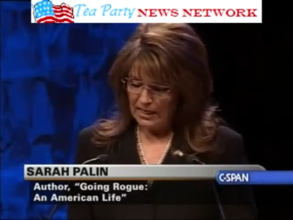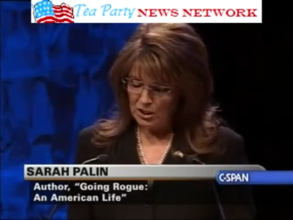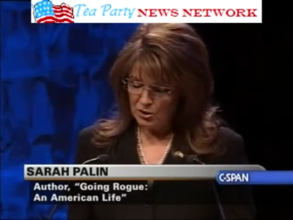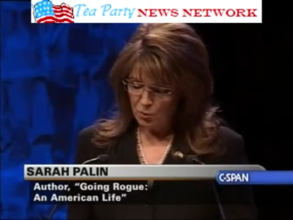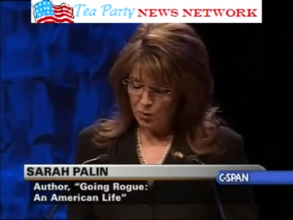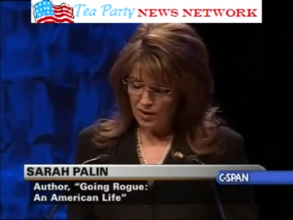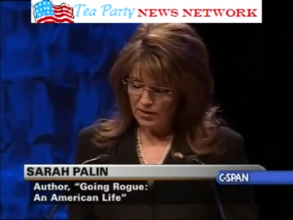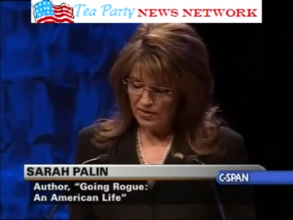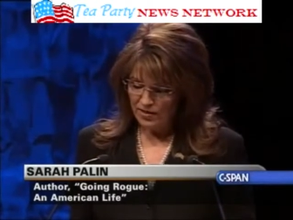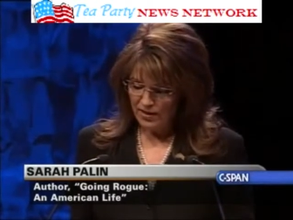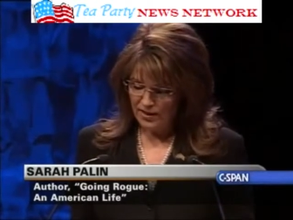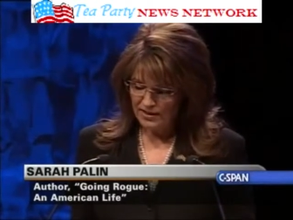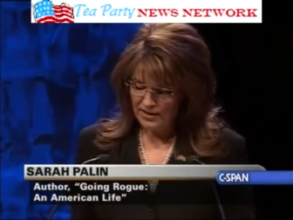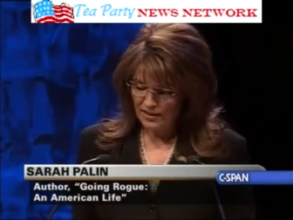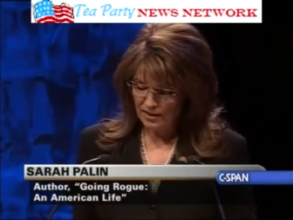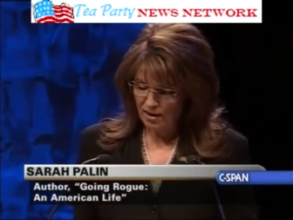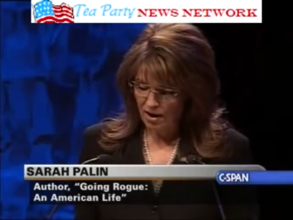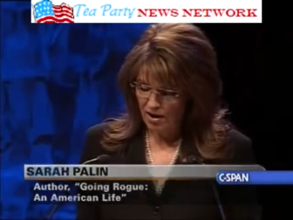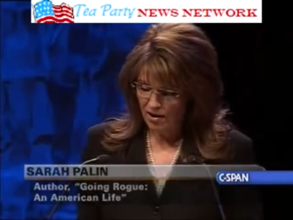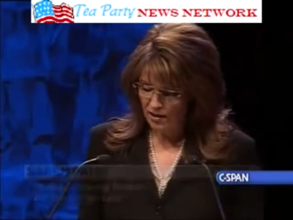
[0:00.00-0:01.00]
It's one
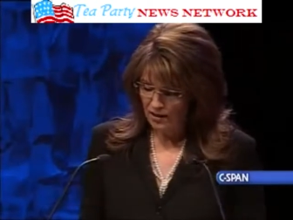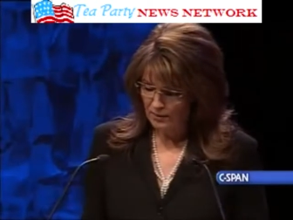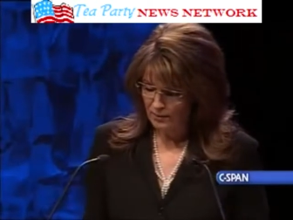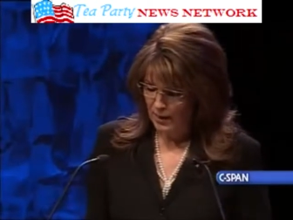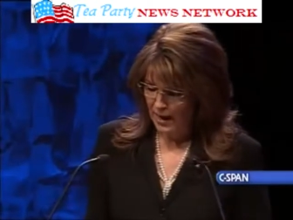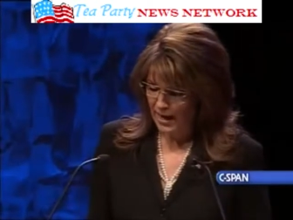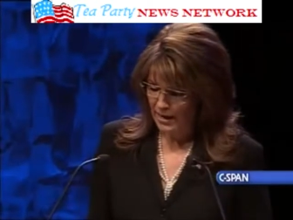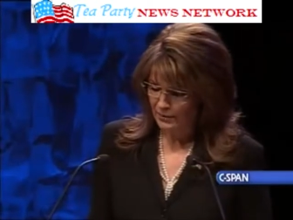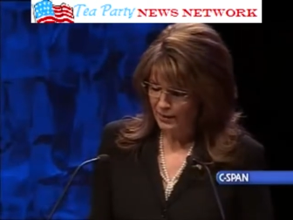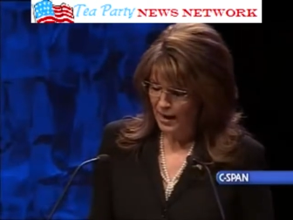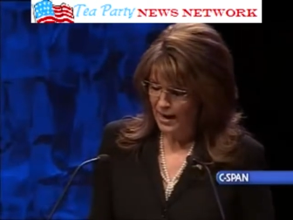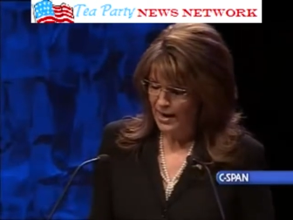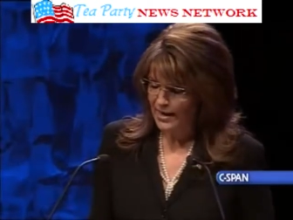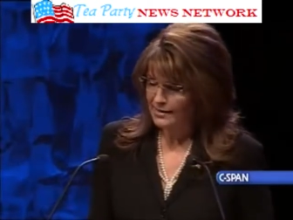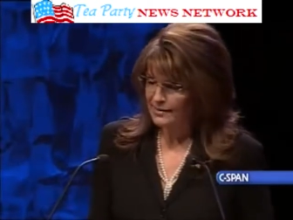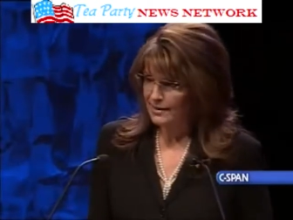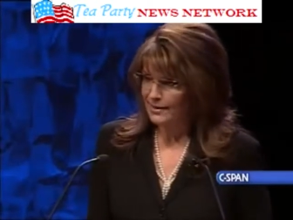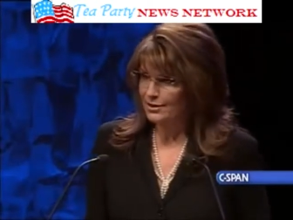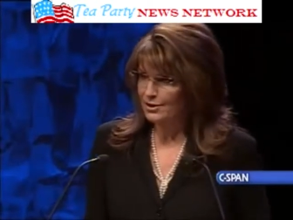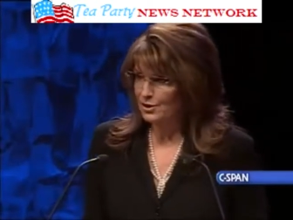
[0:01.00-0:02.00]
thing to call a pay
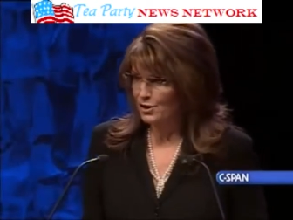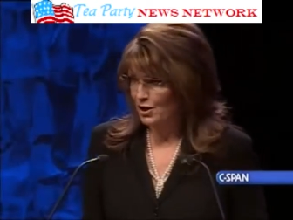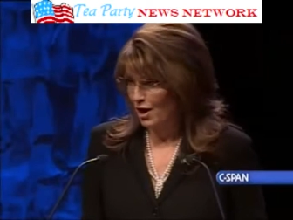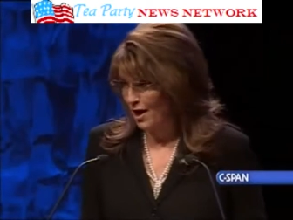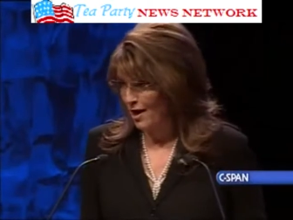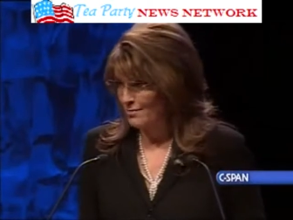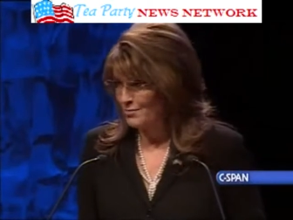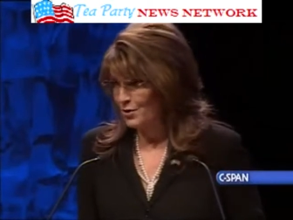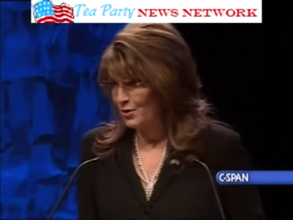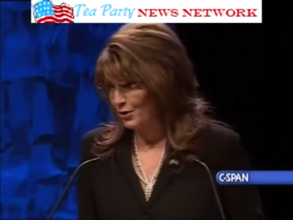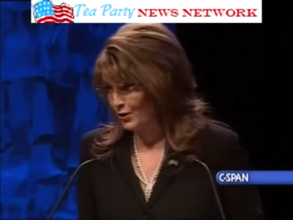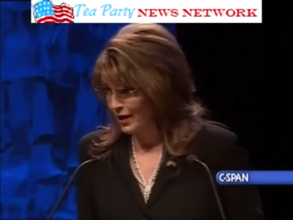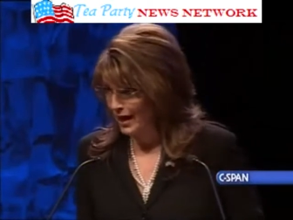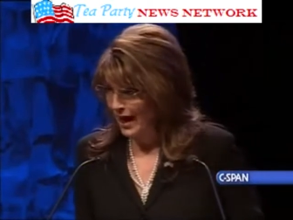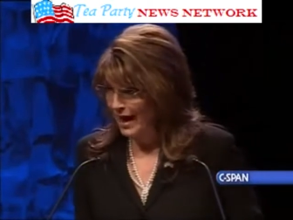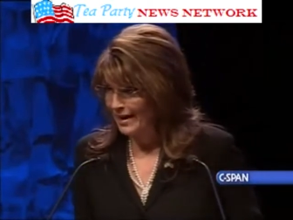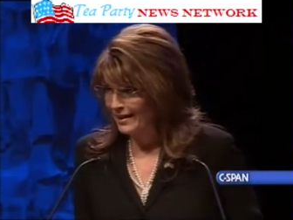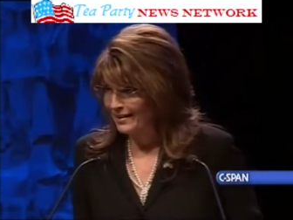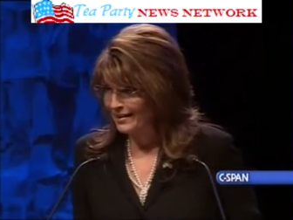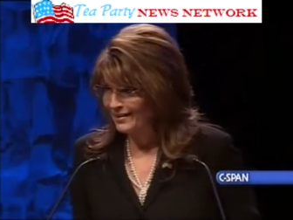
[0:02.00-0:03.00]
raise a job
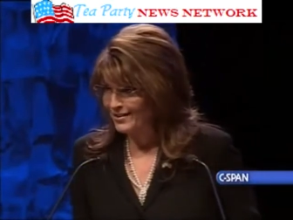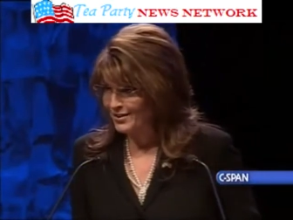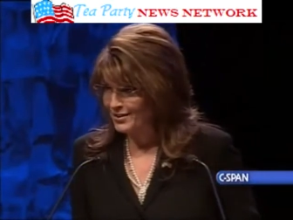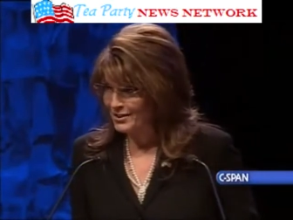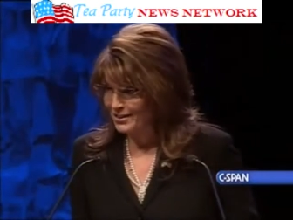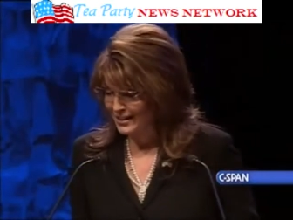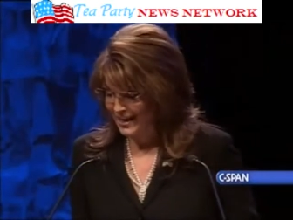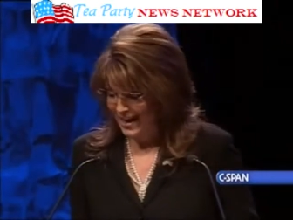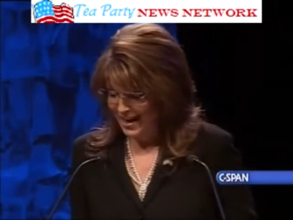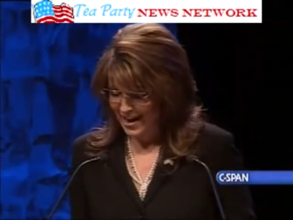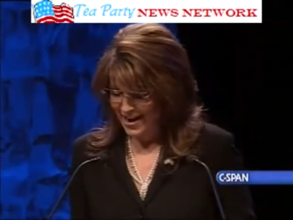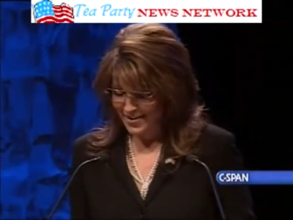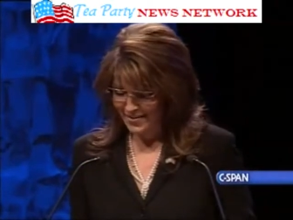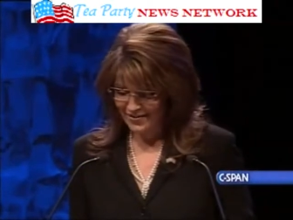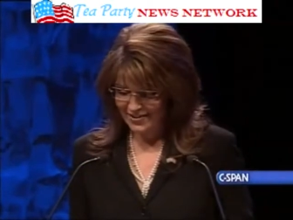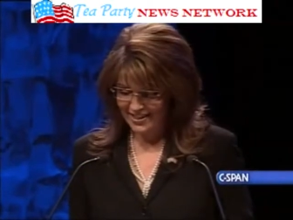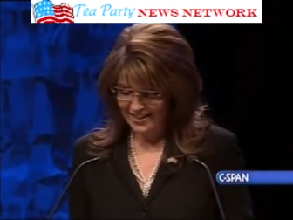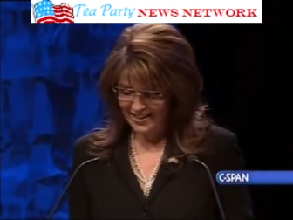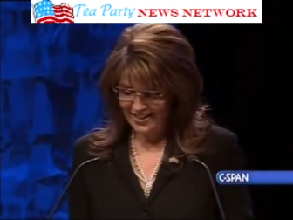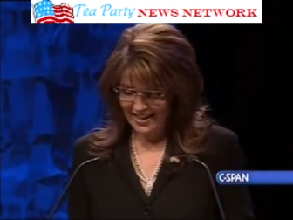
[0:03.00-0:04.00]
created or
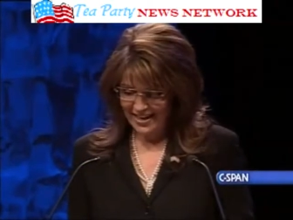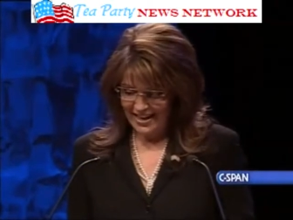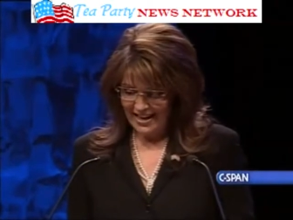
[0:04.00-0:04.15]
saved.